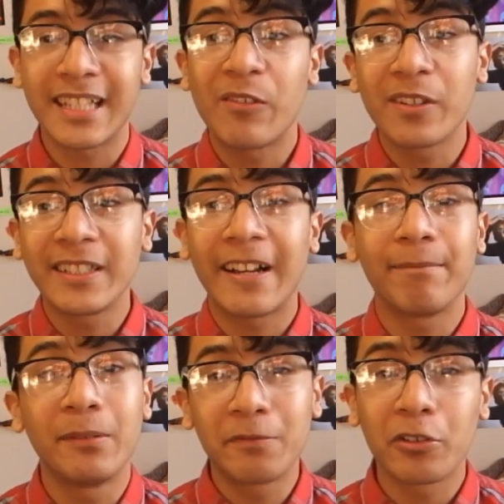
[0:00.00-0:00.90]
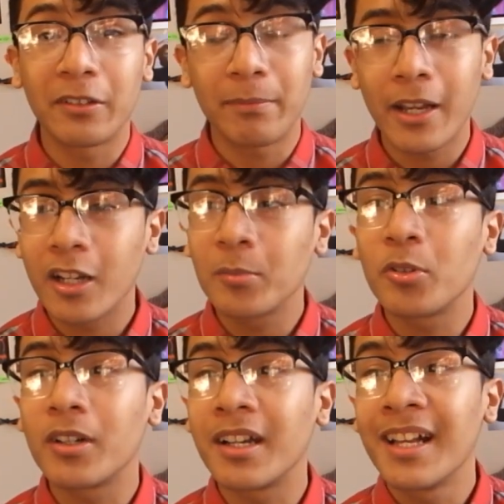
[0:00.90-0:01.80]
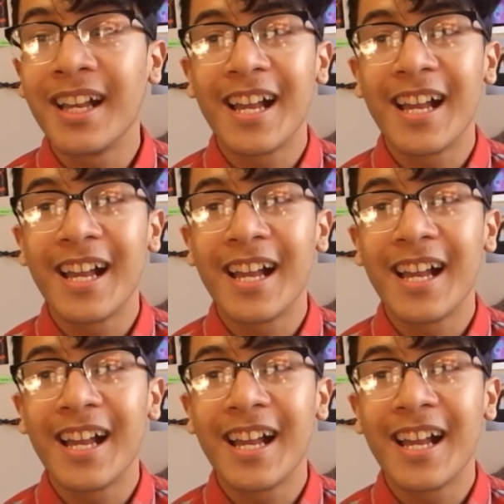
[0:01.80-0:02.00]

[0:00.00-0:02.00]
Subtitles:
I wouldn't have performed at Paramore.